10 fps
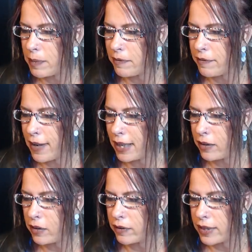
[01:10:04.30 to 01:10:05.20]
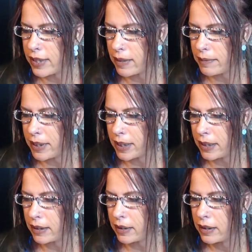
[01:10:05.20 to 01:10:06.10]
been fired over
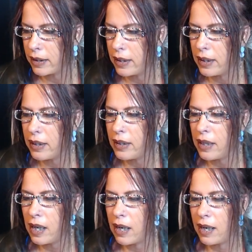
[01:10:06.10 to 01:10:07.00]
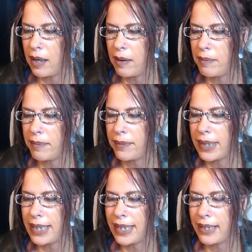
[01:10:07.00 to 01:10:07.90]
something. Um,
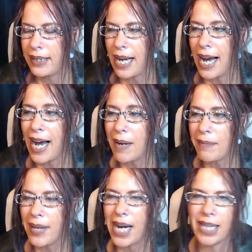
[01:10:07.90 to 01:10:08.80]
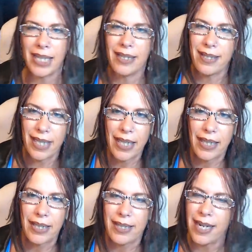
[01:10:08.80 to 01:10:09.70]
I'm not going to say
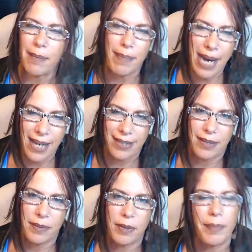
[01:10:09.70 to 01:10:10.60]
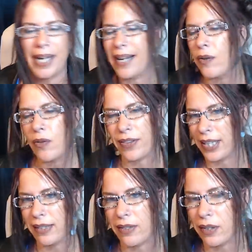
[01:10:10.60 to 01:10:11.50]
that it's not possible, but I don't
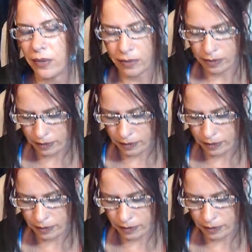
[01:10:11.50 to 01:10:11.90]
think so.